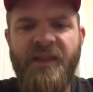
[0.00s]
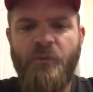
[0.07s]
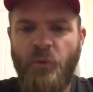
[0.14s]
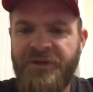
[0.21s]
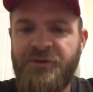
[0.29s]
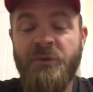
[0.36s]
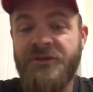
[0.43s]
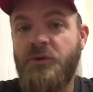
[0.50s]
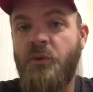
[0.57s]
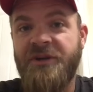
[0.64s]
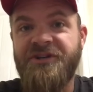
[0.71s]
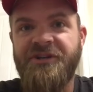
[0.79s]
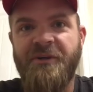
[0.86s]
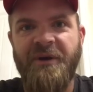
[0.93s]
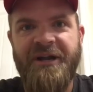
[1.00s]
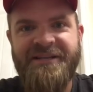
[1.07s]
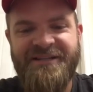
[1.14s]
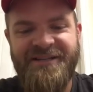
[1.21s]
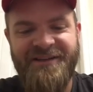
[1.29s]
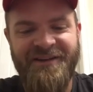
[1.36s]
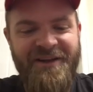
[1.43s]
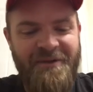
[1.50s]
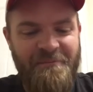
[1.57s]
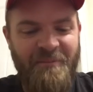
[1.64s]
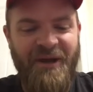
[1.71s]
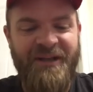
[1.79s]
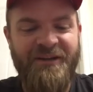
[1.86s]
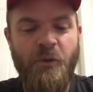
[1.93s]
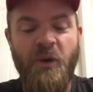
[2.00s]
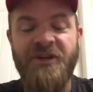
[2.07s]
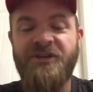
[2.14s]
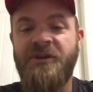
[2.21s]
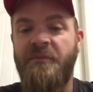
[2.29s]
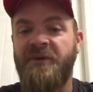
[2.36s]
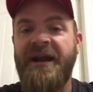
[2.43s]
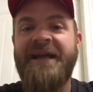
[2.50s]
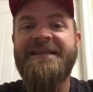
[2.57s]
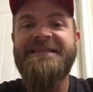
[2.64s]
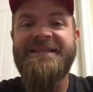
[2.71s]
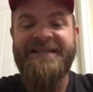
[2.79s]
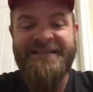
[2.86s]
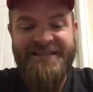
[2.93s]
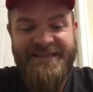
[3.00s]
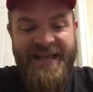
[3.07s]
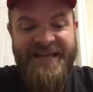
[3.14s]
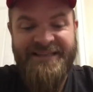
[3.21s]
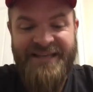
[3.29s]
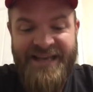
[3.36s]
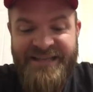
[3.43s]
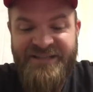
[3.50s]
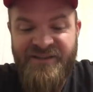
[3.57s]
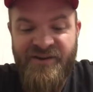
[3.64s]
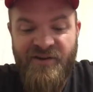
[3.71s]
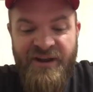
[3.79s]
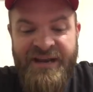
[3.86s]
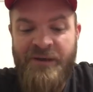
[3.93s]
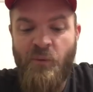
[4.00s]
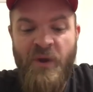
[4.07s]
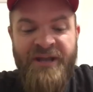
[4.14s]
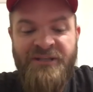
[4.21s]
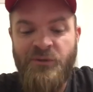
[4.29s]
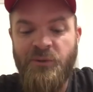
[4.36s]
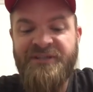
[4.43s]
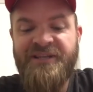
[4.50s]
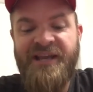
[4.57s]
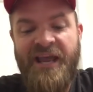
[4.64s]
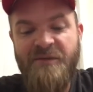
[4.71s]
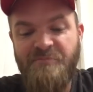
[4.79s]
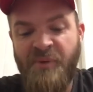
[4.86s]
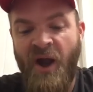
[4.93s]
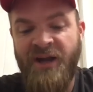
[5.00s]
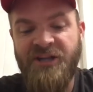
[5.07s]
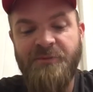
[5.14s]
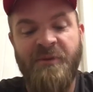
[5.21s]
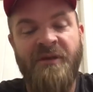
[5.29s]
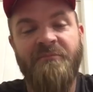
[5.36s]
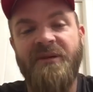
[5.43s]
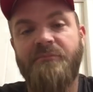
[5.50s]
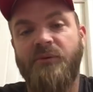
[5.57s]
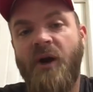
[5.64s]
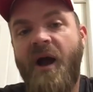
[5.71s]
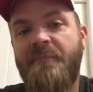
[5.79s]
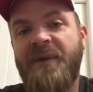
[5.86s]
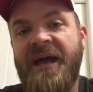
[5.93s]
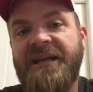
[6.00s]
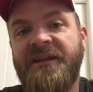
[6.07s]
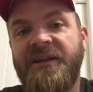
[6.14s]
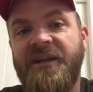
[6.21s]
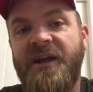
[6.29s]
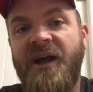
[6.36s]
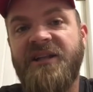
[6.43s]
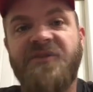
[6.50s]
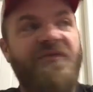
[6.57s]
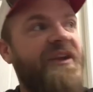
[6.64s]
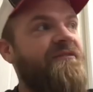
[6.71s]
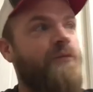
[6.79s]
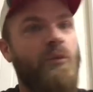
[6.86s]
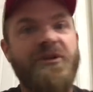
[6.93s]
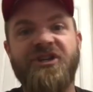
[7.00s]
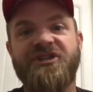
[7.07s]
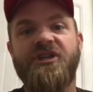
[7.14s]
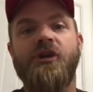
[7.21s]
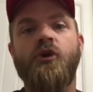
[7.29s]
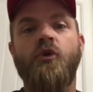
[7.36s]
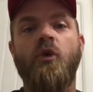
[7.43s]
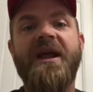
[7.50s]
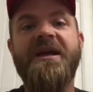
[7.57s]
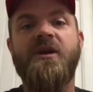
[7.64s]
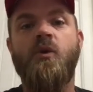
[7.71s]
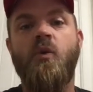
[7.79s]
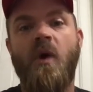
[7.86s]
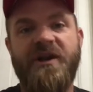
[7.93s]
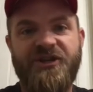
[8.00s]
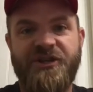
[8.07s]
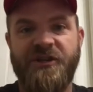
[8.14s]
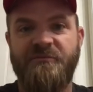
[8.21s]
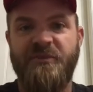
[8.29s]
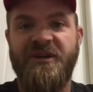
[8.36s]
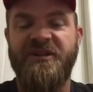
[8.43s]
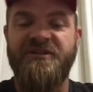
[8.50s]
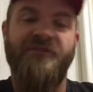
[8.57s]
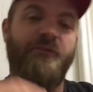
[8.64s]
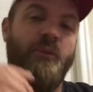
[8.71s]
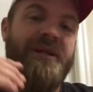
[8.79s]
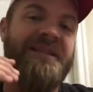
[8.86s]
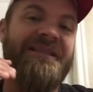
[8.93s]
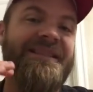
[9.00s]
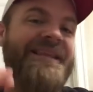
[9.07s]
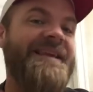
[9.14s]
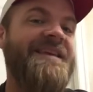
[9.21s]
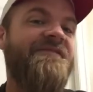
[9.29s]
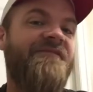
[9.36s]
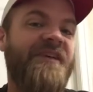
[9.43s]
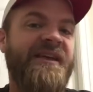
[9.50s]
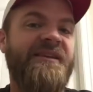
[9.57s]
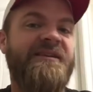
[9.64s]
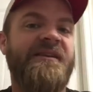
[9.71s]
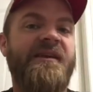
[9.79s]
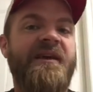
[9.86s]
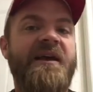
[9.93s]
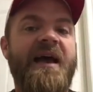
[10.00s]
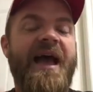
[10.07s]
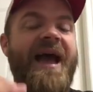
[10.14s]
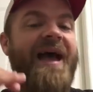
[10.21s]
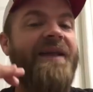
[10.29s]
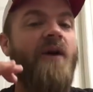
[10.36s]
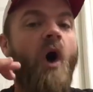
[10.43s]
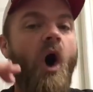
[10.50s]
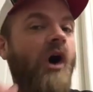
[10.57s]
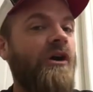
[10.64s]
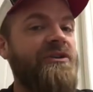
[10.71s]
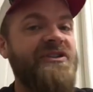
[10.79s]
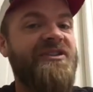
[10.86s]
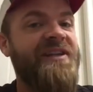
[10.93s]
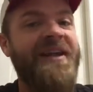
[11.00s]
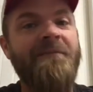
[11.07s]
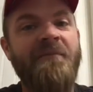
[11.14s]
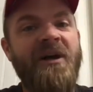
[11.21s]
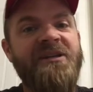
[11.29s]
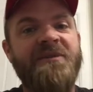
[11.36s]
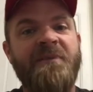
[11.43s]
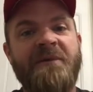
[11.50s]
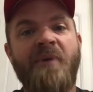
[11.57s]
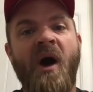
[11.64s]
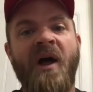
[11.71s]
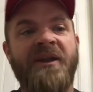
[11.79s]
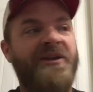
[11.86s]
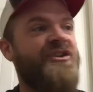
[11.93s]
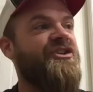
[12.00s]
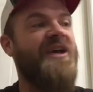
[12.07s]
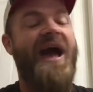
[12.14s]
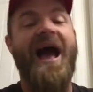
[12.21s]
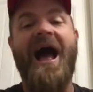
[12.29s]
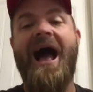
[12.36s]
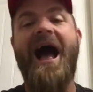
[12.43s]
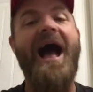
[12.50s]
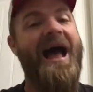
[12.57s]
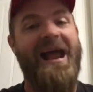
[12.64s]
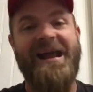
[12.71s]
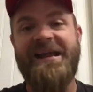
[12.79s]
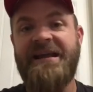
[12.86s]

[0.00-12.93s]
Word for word: which was question number 18. But question number 19 says, Is there any way to escape punishment and be brought back into God's favor? Which is a great question because if we leave it at all sin must be punished, I,